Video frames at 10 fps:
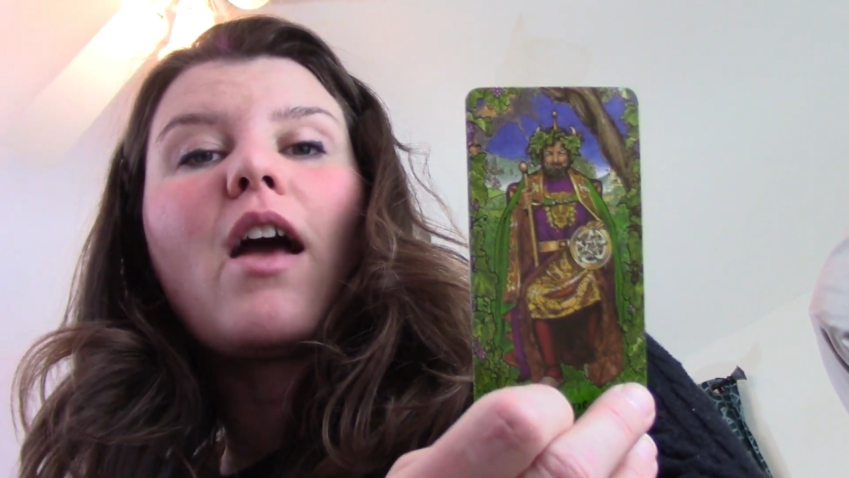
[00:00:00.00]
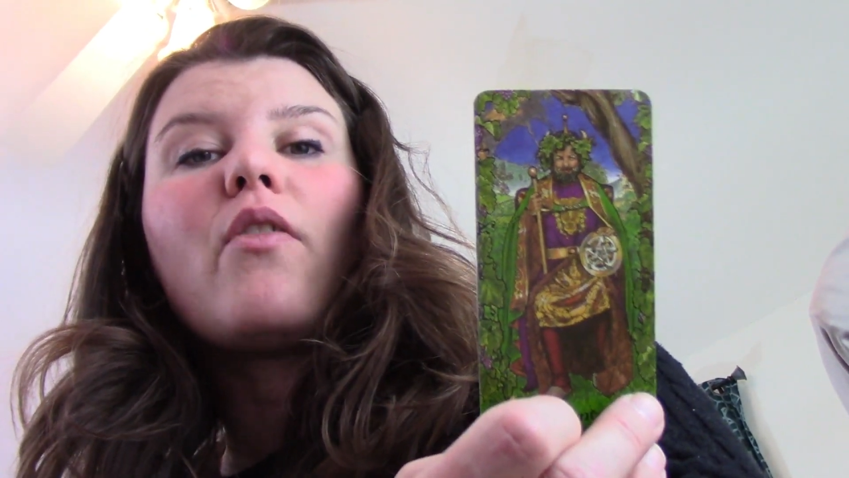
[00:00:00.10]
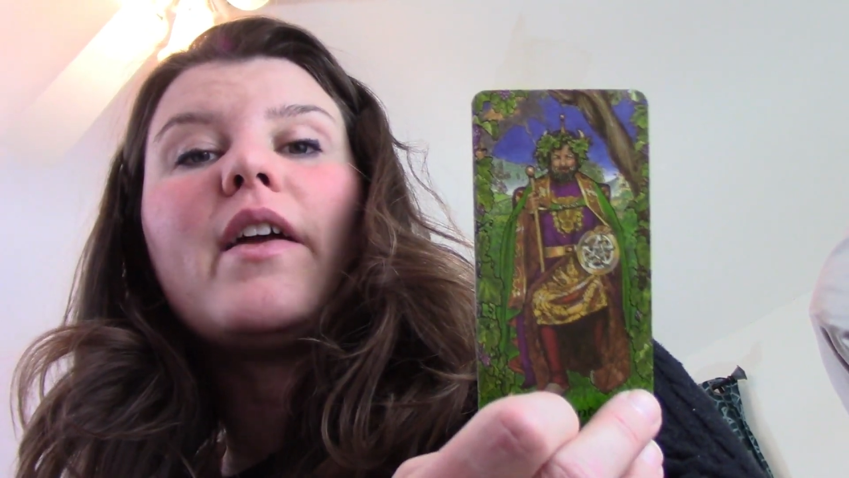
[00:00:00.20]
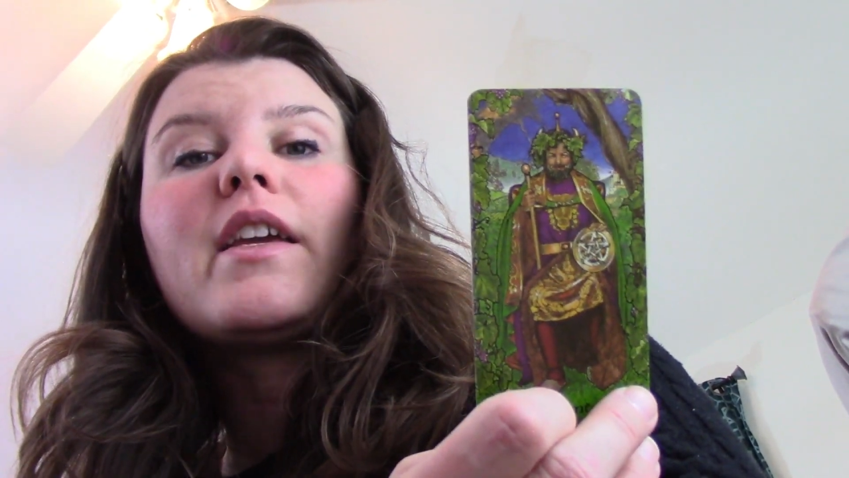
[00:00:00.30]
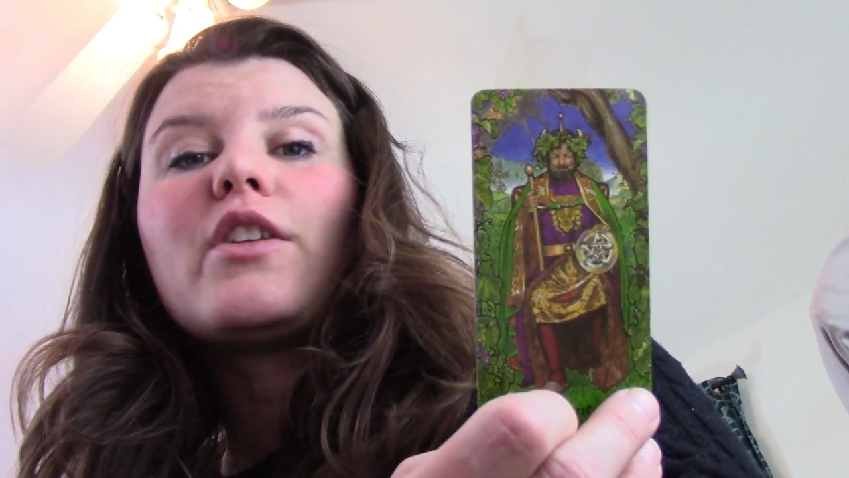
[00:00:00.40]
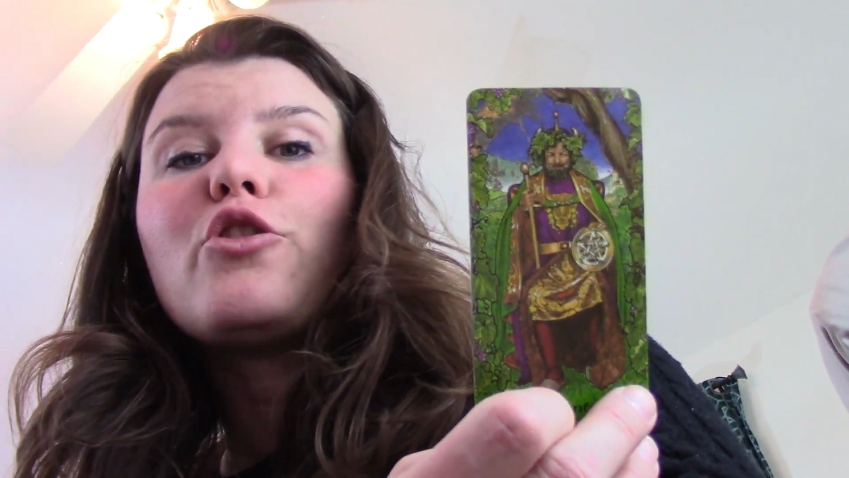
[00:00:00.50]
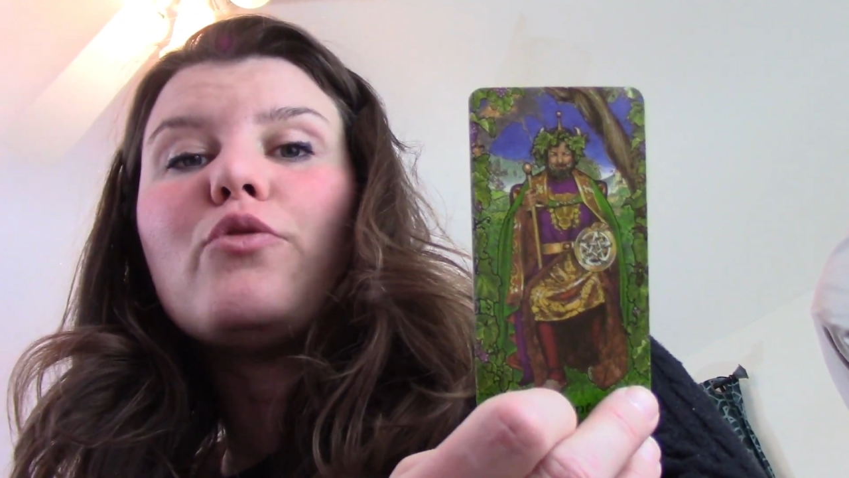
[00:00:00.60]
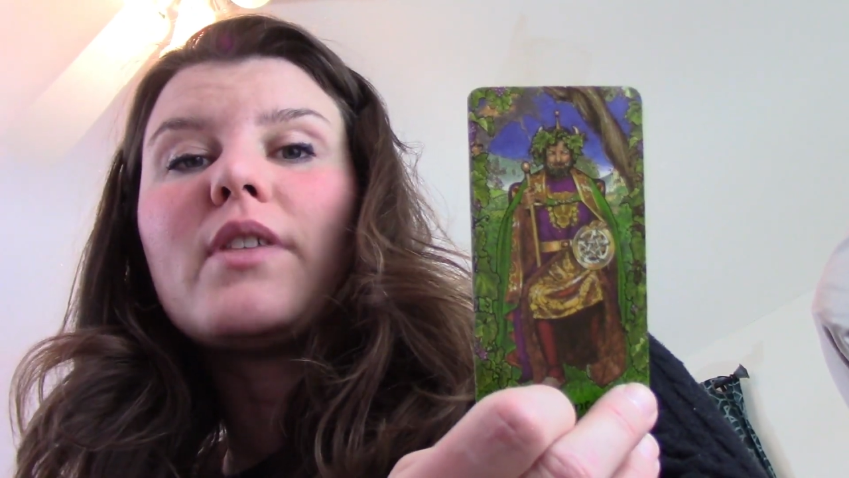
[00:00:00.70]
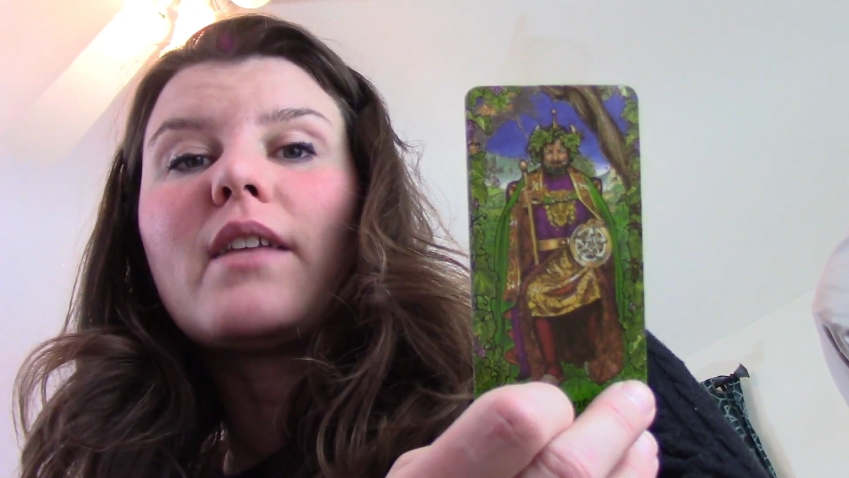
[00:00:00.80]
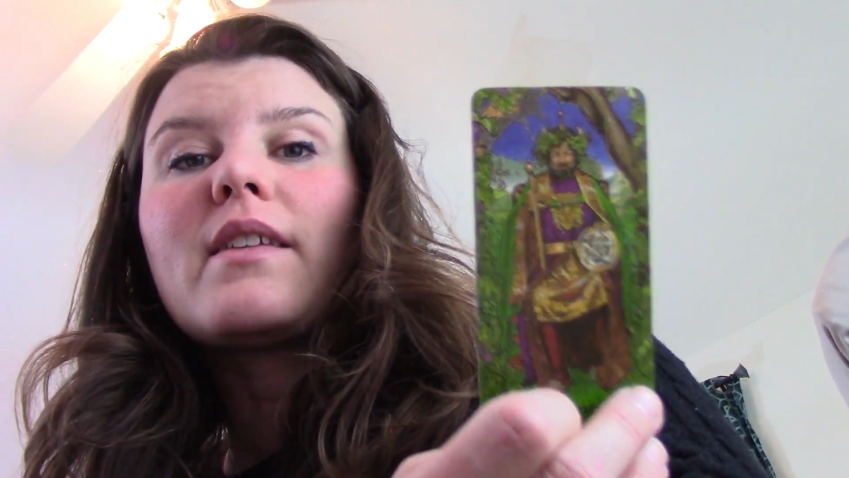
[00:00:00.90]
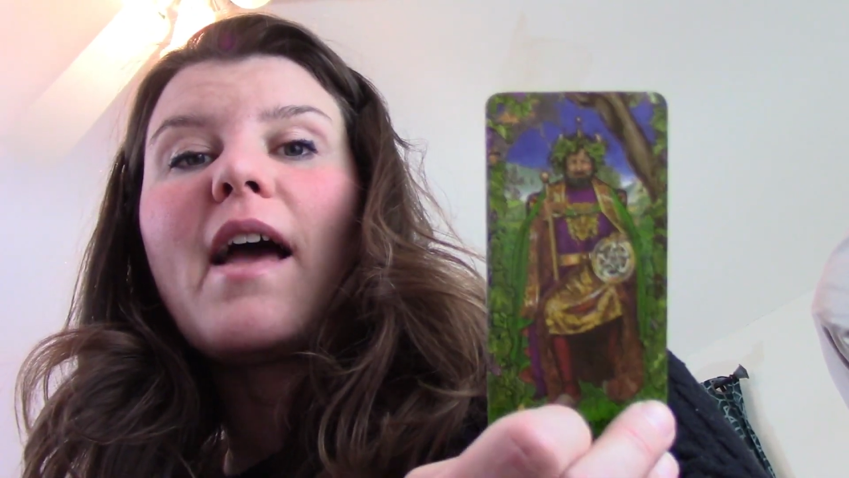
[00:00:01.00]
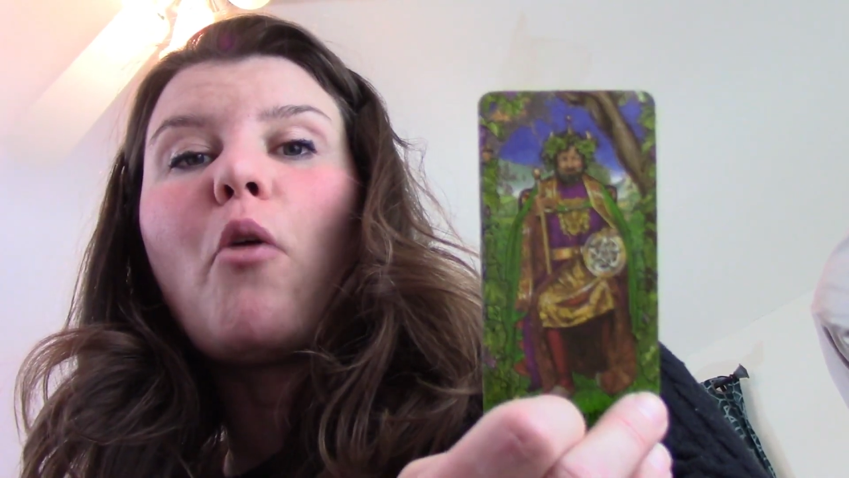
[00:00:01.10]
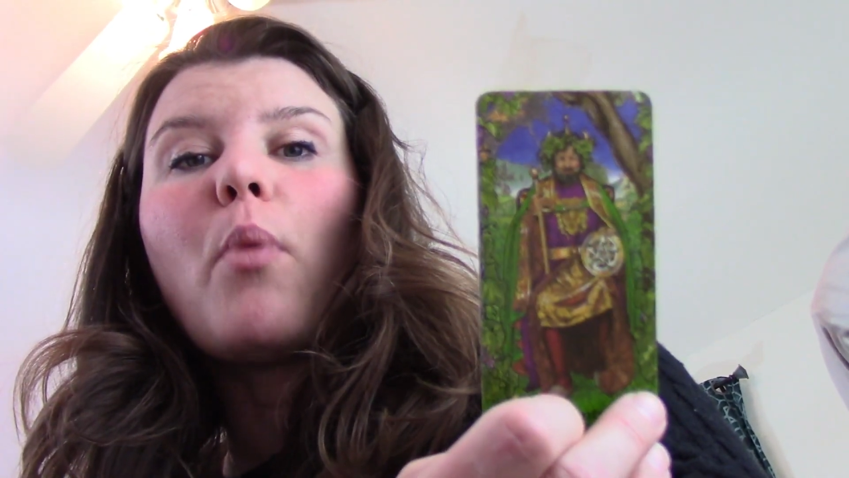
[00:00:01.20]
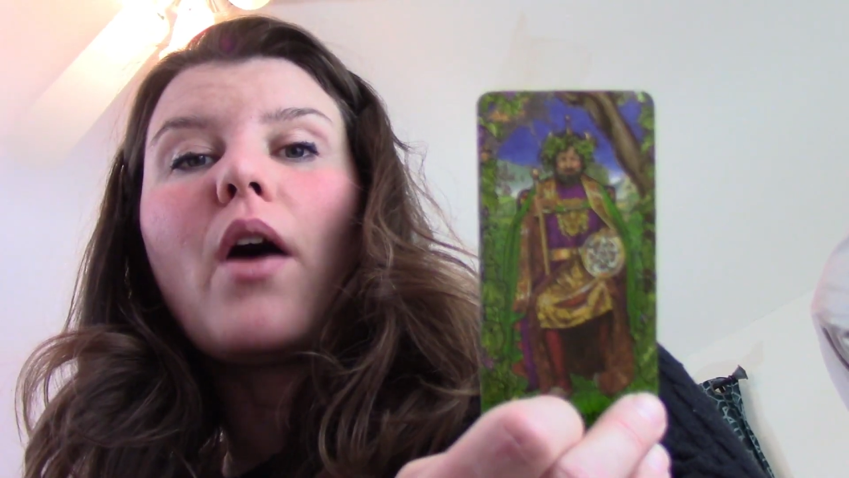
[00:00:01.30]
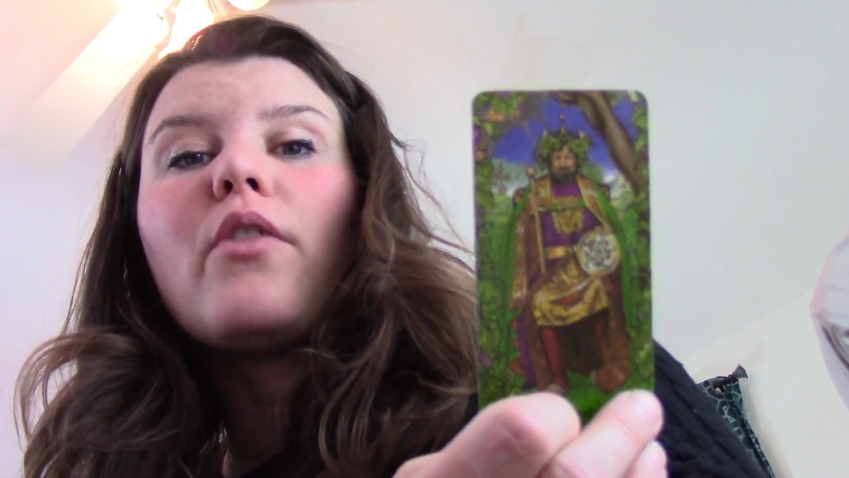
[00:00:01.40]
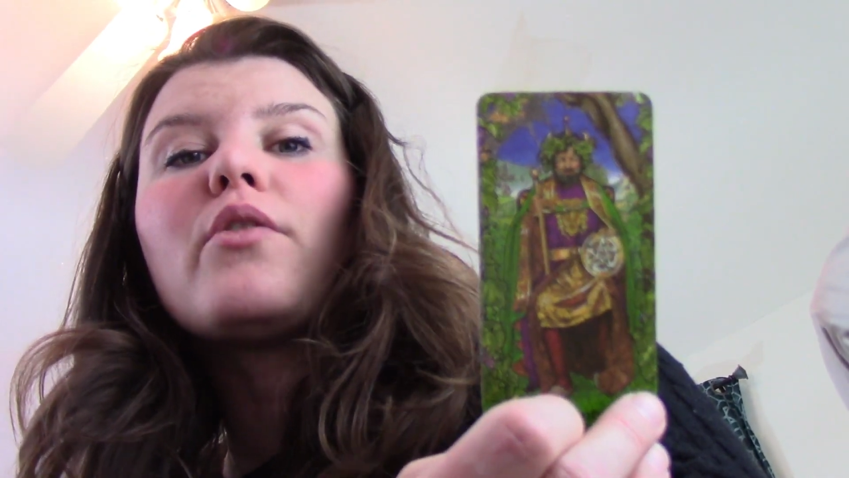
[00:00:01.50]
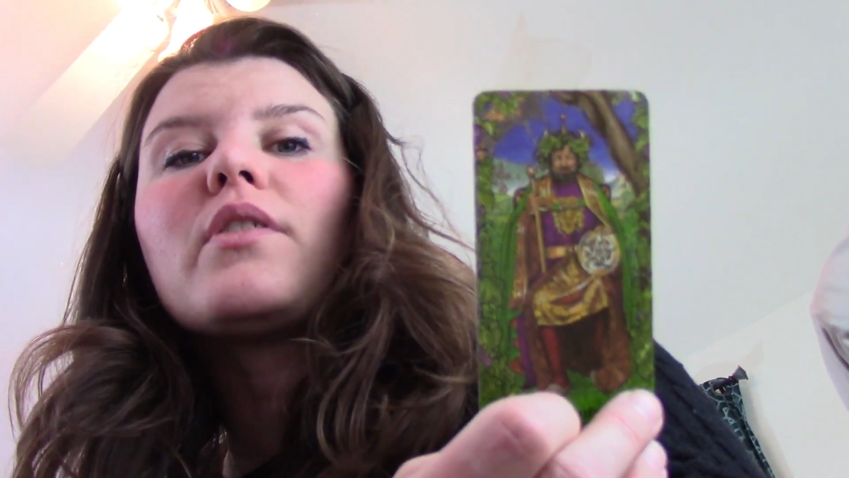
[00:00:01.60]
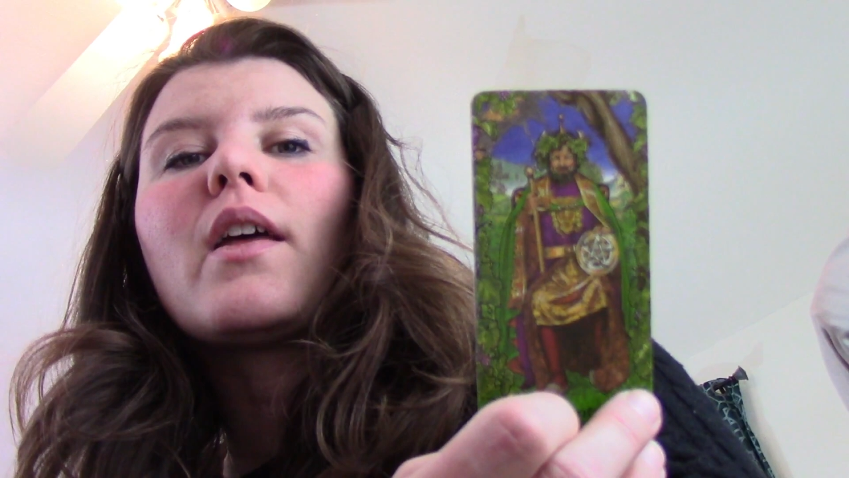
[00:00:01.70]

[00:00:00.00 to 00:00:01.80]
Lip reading: how they can use that to help others,